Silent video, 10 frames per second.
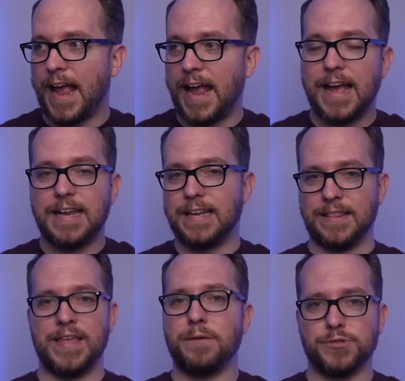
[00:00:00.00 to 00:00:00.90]
And
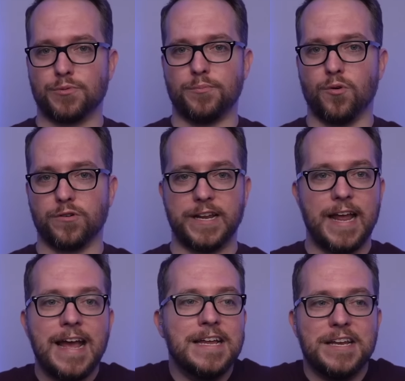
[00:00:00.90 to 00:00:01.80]
that was reported.
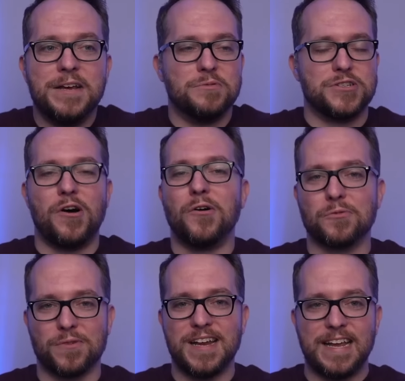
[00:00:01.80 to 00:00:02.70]
And it was
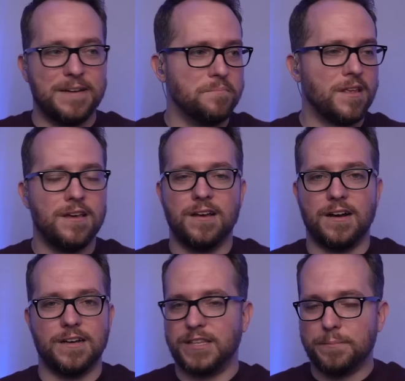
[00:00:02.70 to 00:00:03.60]
already,
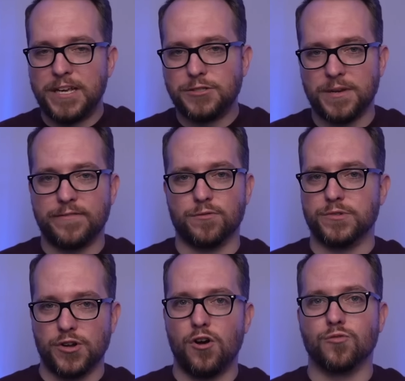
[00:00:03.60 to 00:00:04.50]
the impeachment effort
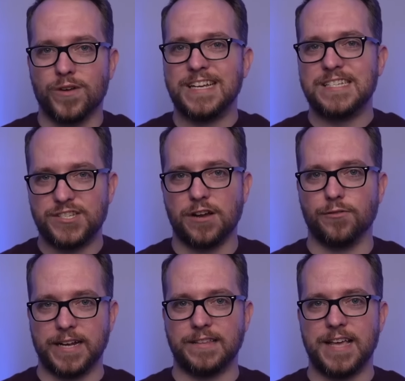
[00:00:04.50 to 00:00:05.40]
was already
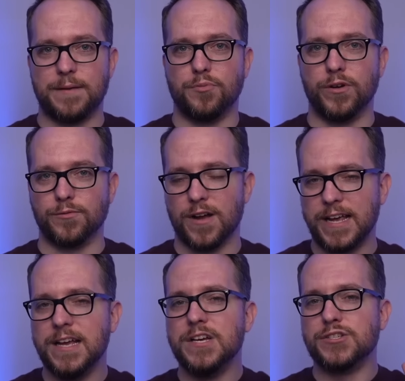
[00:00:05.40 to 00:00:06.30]
stuttering at that point,
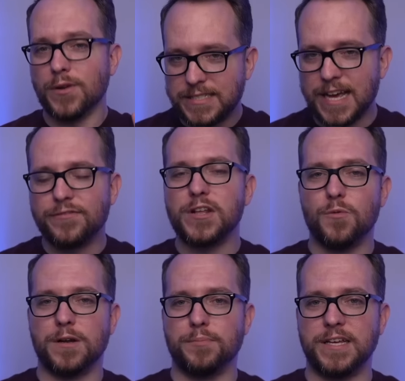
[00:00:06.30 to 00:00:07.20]
right? So I definitely
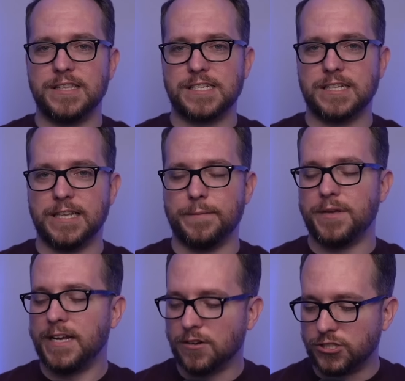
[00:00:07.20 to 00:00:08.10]
want to play this clip
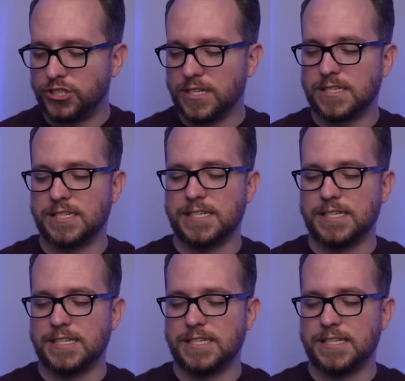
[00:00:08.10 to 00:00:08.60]
here in just a